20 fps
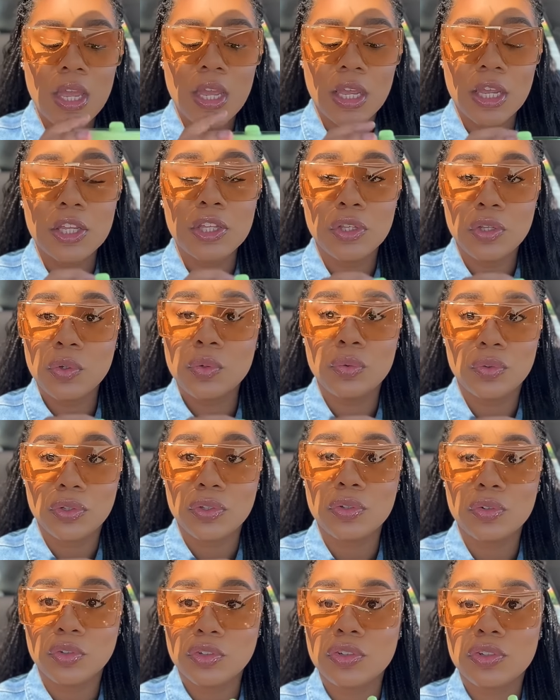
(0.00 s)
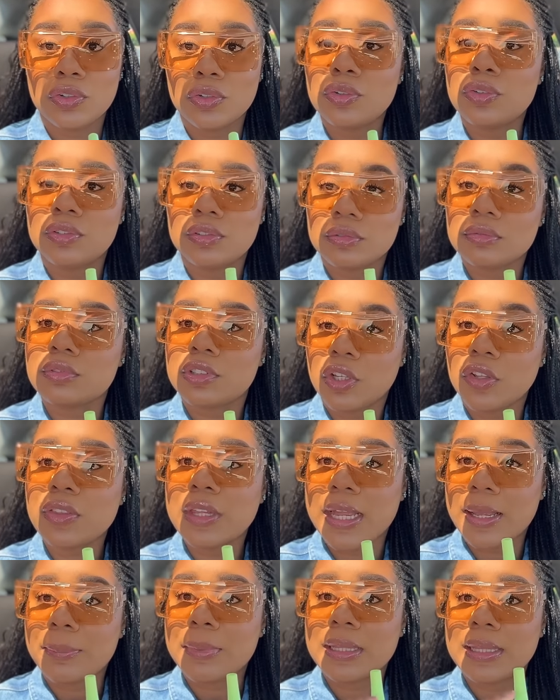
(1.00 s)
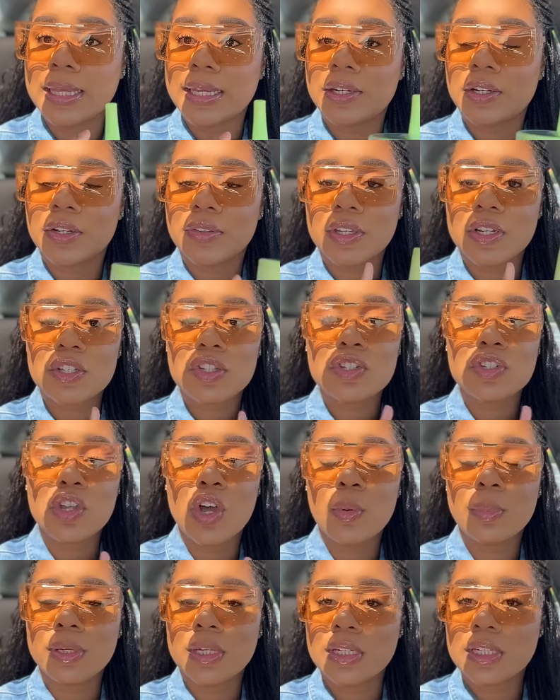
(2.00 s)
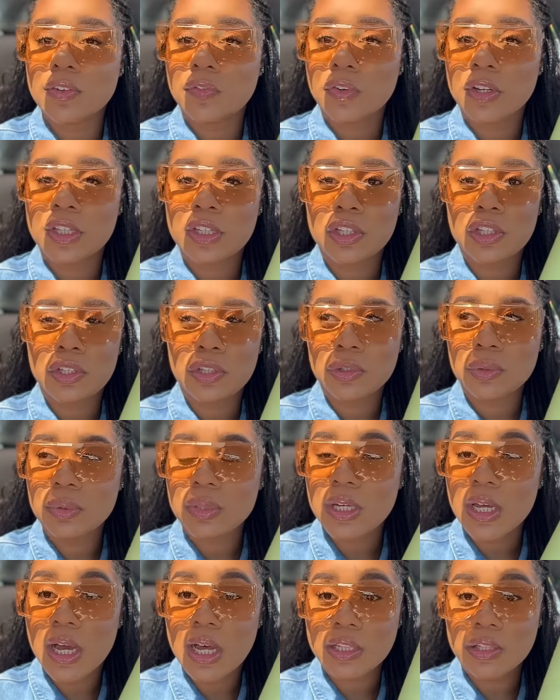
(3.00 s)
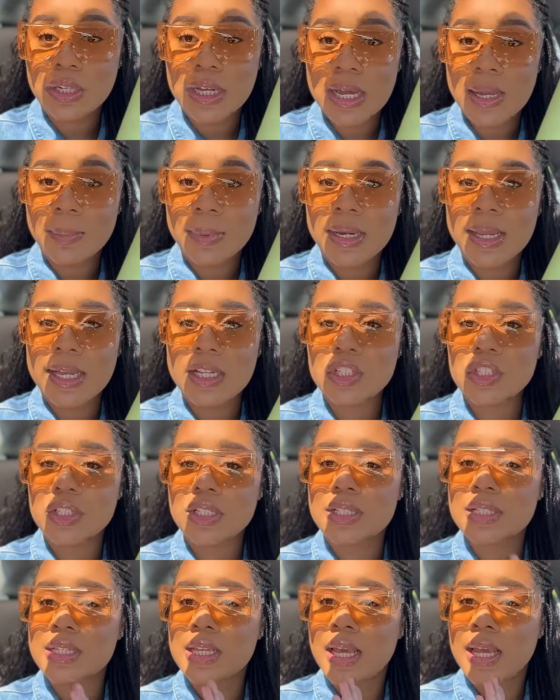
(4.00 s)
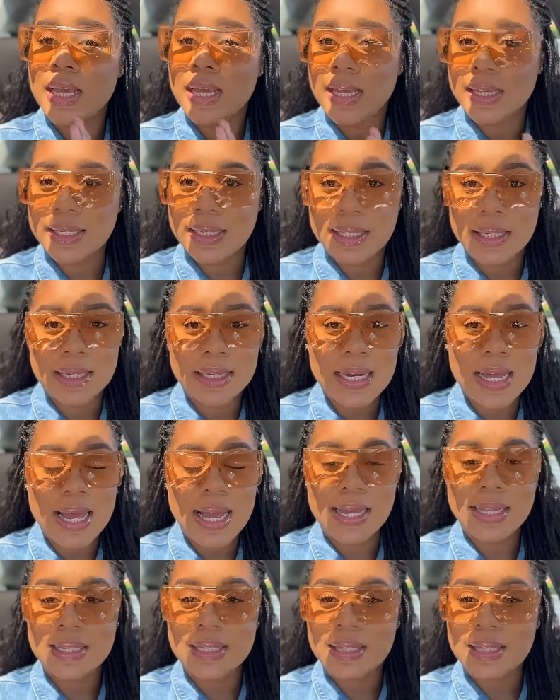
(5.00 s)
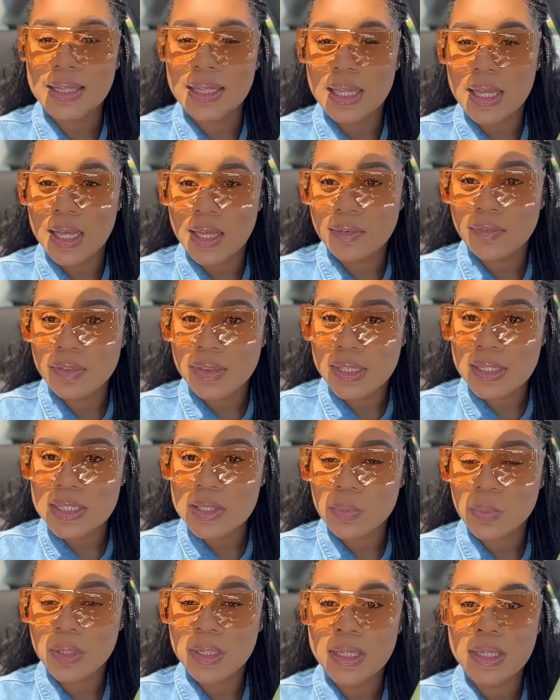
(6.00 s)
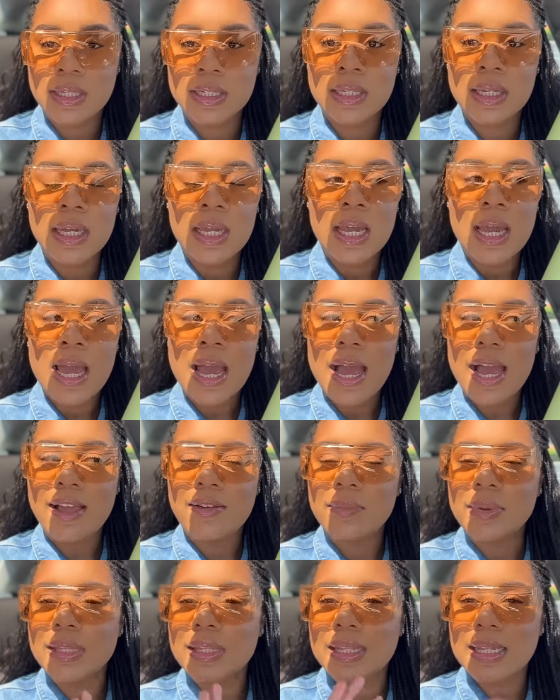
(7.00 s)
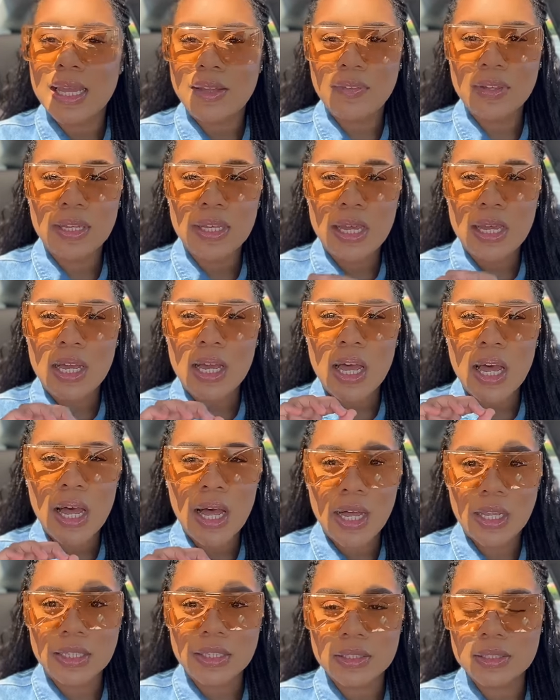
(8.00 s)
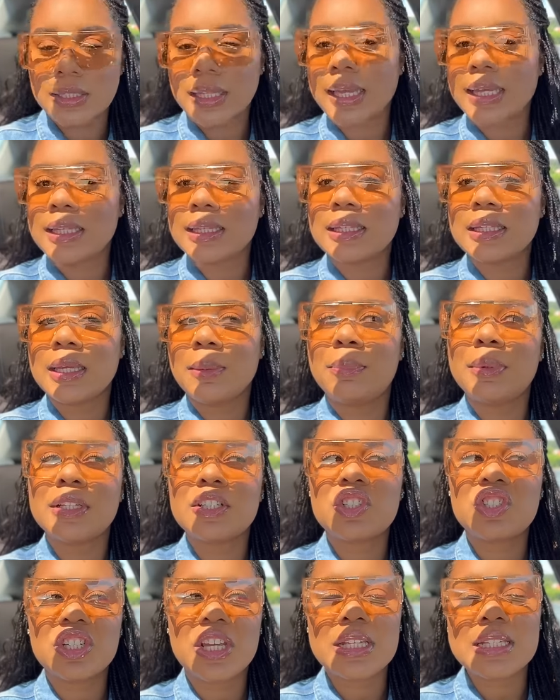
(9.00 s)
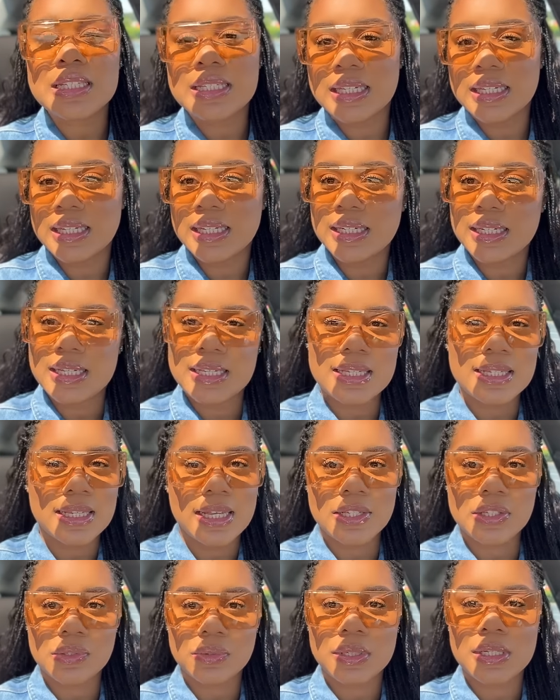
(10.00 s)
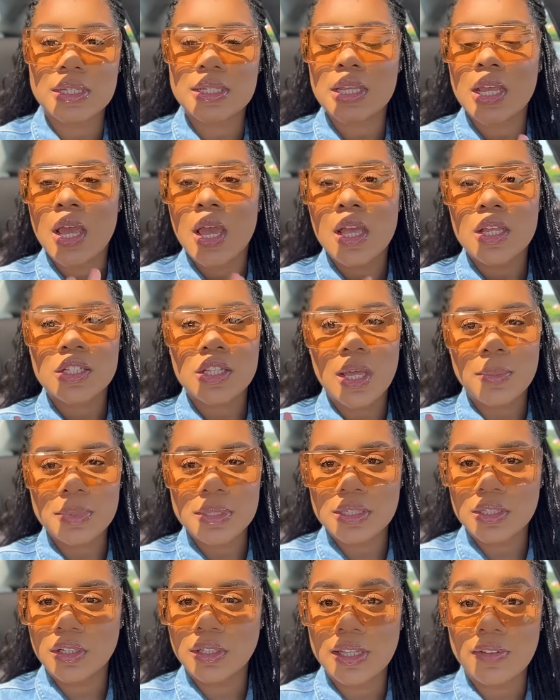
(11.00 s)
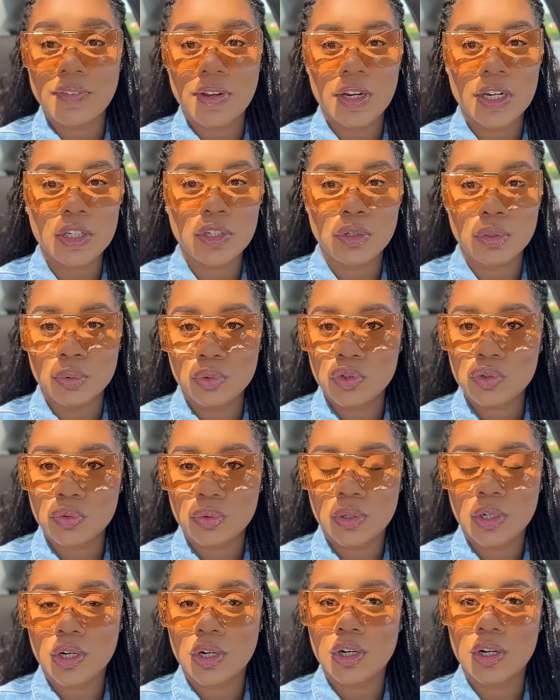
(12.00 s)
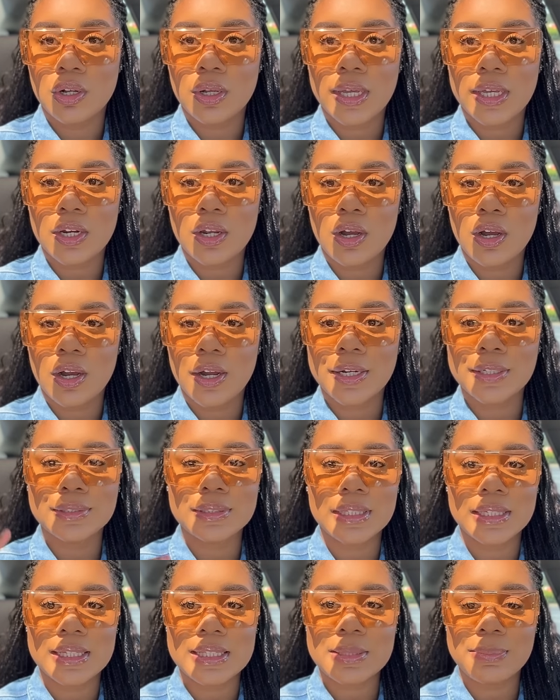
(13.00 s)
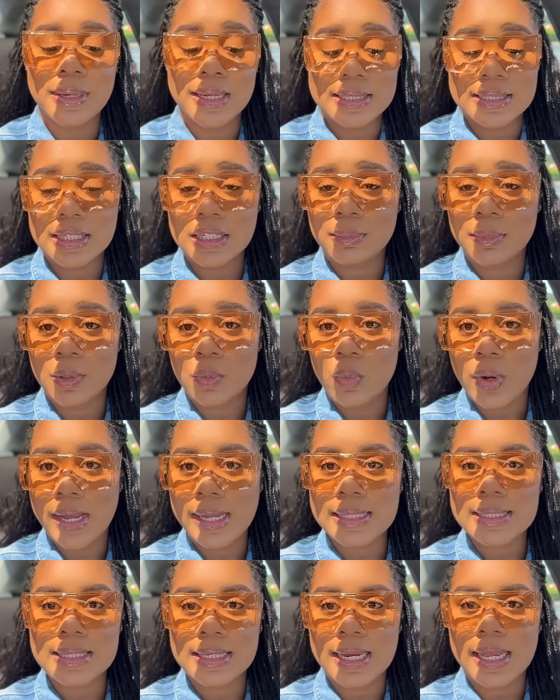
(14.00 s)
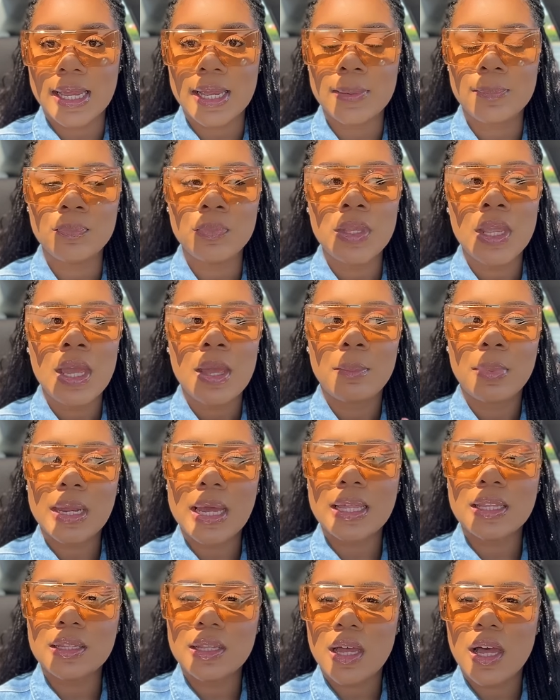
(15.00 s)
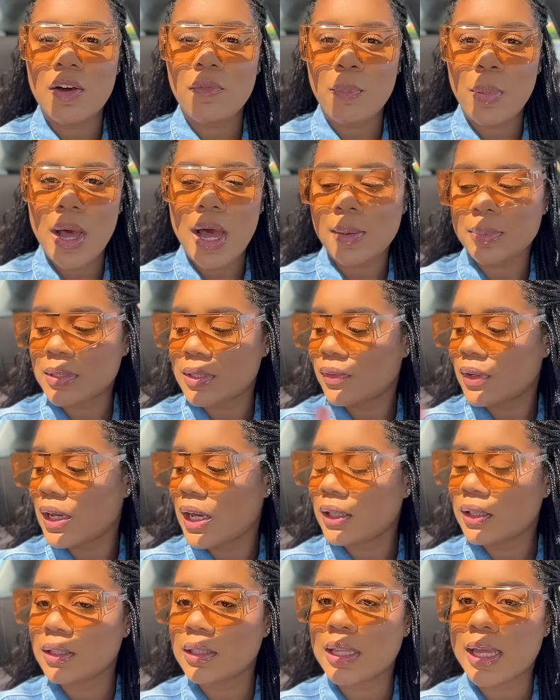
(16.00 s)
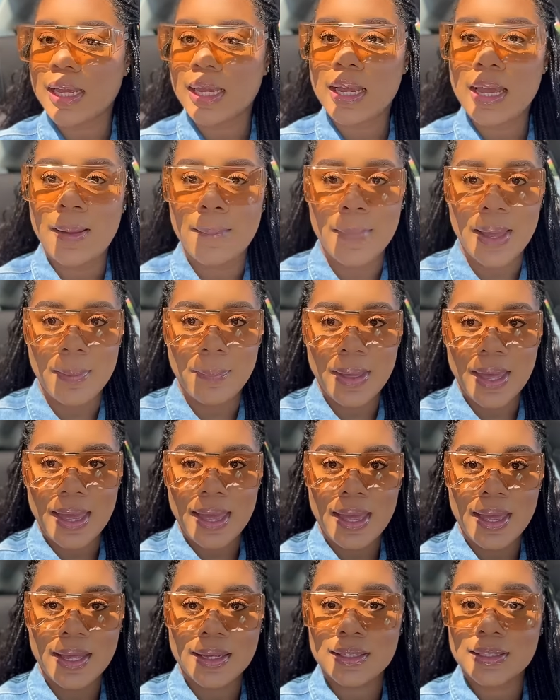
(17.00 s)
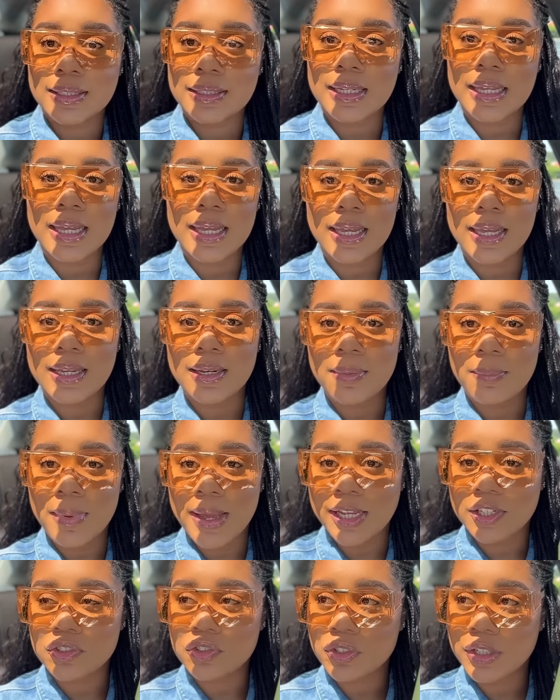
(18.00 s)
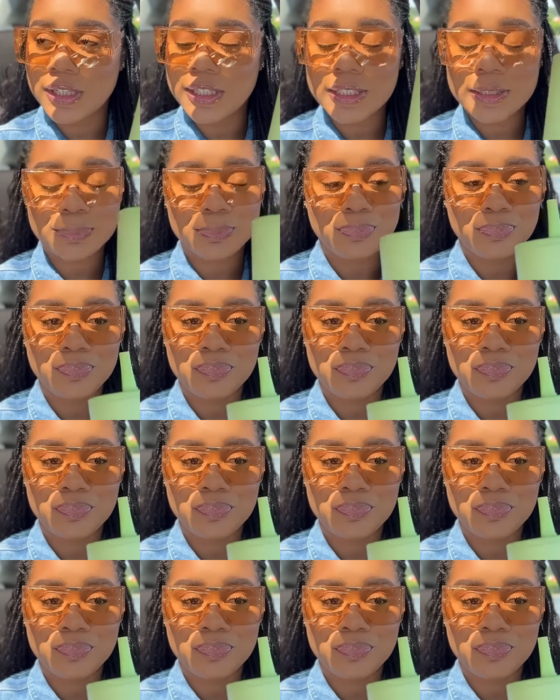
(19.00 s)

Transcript: and you you you'll you'll thank me later there's so many different cute color combinations again i love this one i've been loving color lately but just in accessories so i'm still a very neutral girl at heart hence my denim and white today but i love pops of color like my bag and my drink